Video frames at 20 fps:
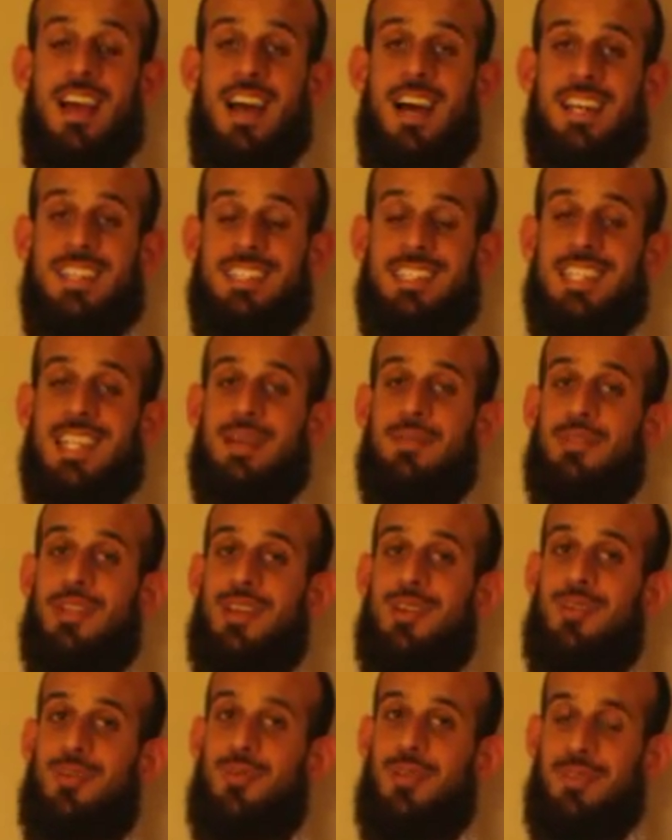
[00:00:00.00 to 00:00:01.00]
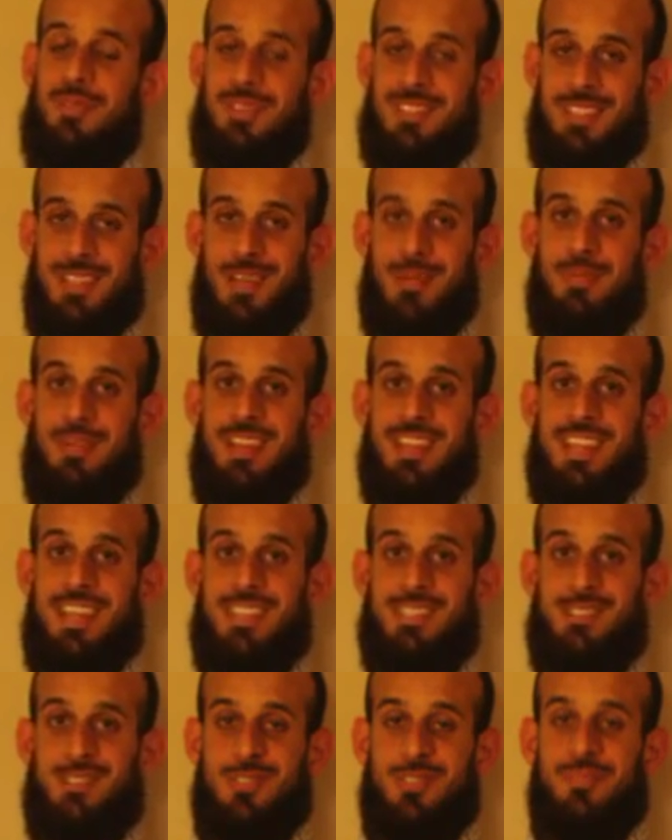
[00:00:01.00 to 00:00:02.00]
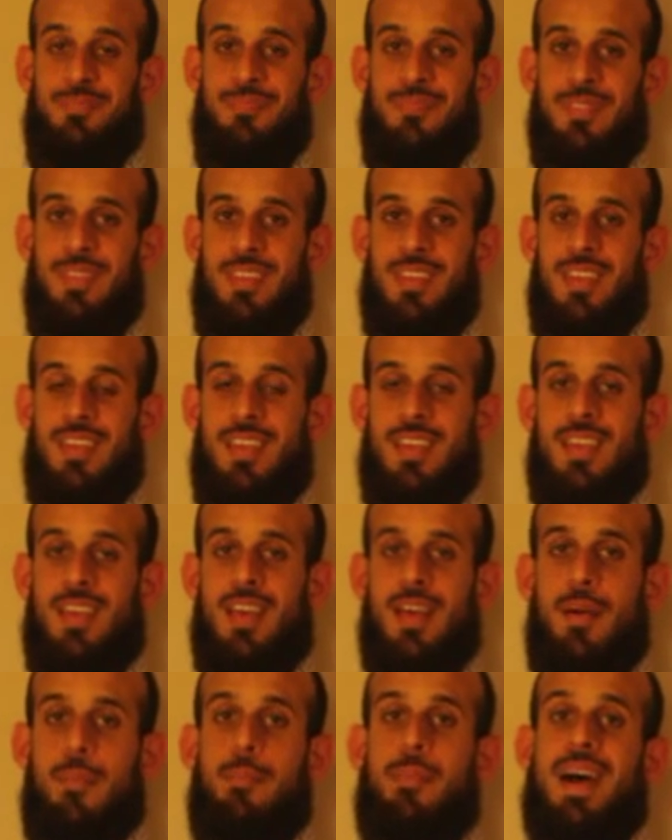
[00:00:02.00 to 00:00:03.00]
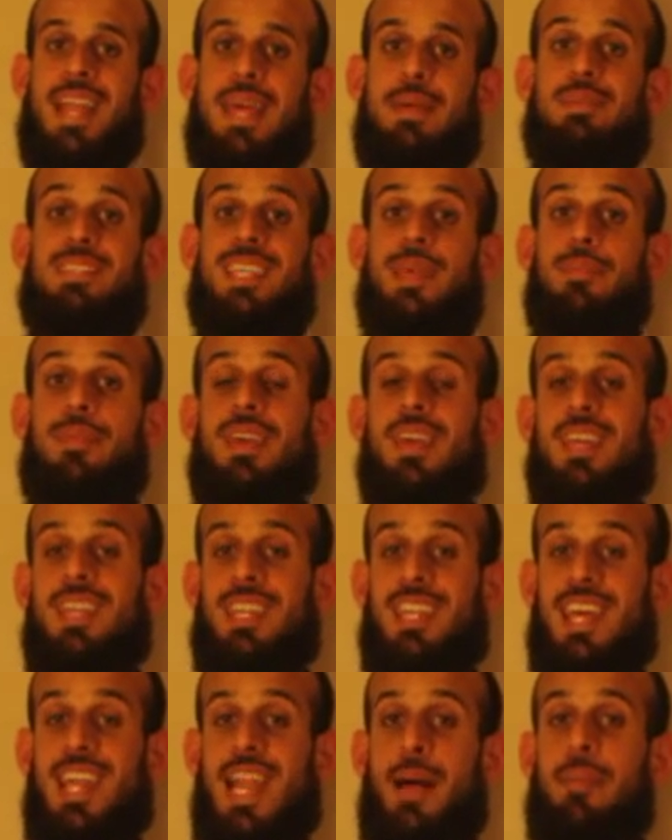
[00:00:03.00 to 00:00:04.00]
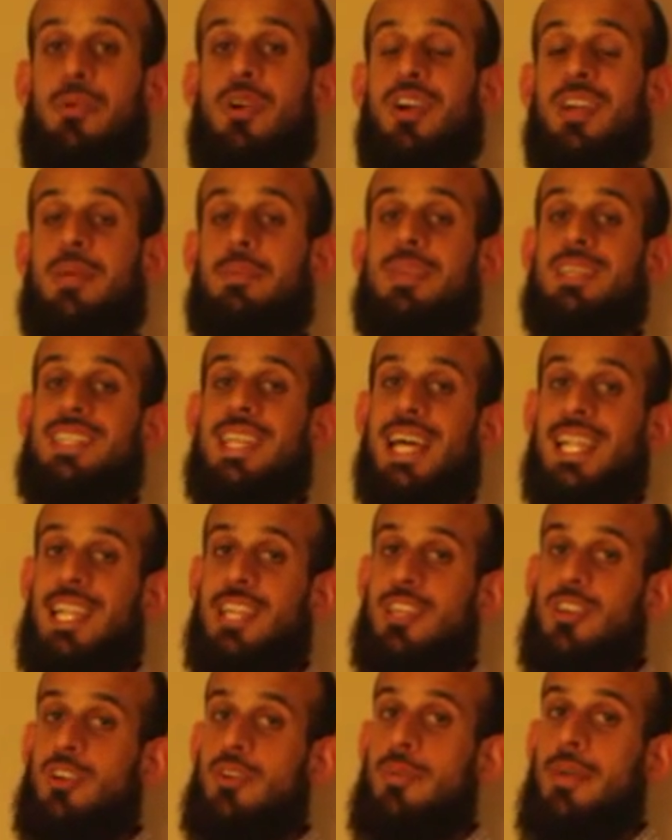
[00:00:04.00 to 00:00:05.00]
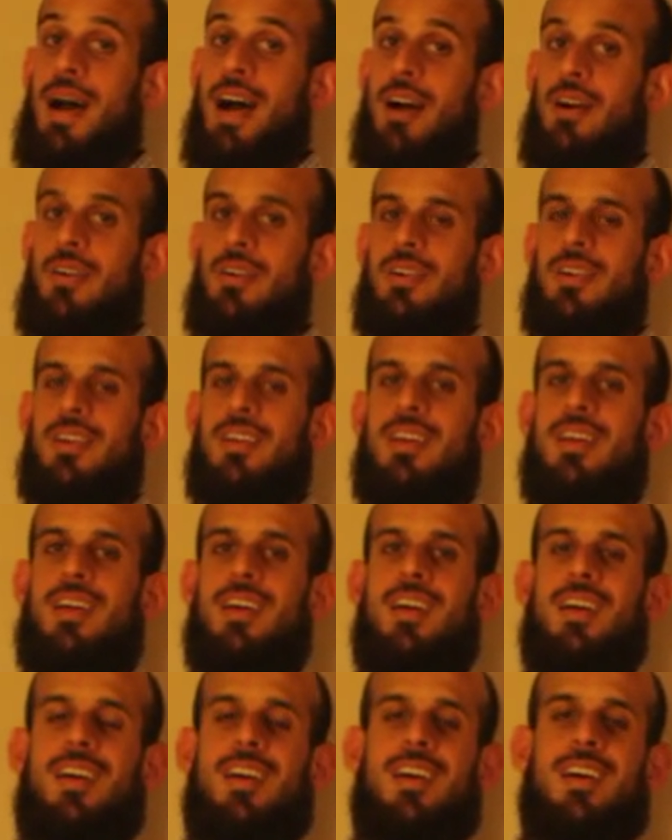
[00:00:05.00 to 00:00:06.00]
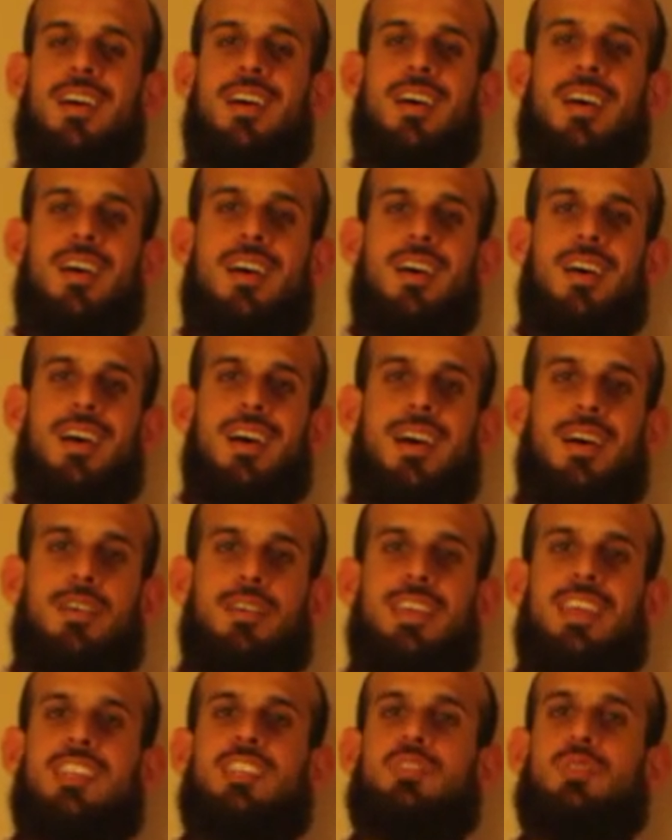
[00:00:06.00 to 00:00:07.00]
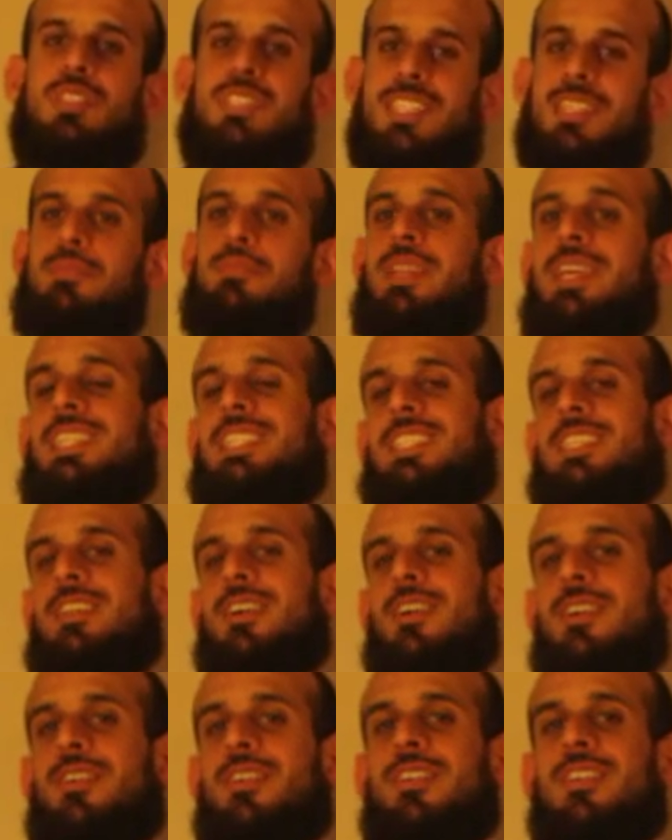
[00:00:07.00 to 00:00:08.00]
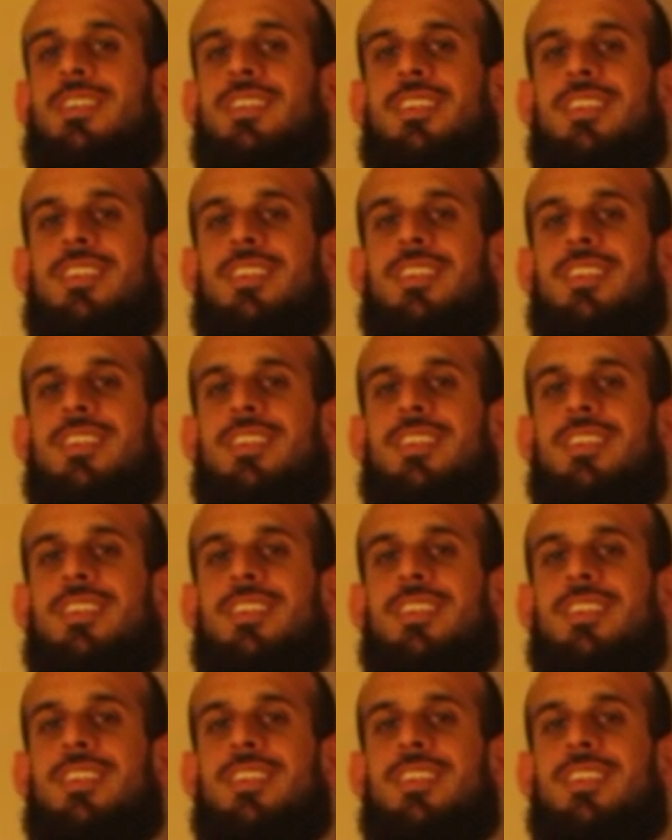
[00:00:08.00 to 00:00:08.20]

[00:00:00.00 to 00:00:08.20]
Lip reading: Assalamu alaikum wa rahmatullahi wa barakatuh. My name is Amin, and I'm going to be telling you about an interesting place to go.